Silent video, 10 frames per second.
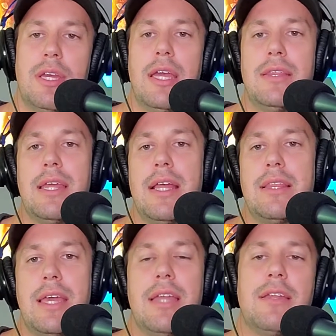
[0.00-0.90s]
and then at
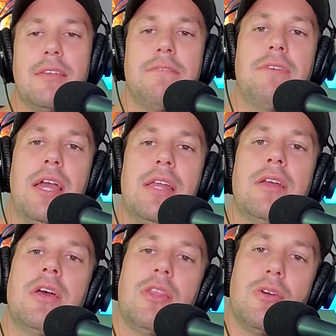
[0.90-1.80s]
the end of the fight,
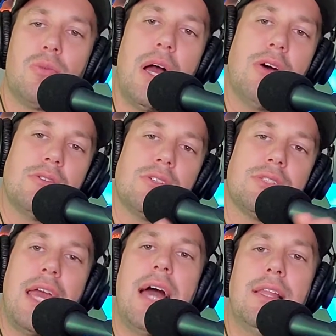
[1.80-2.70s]
the rounds are
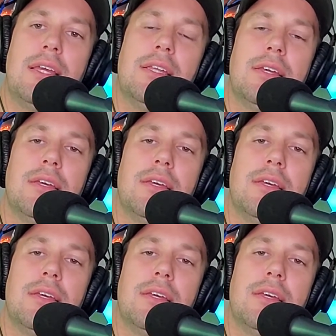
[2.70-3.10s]
tallied,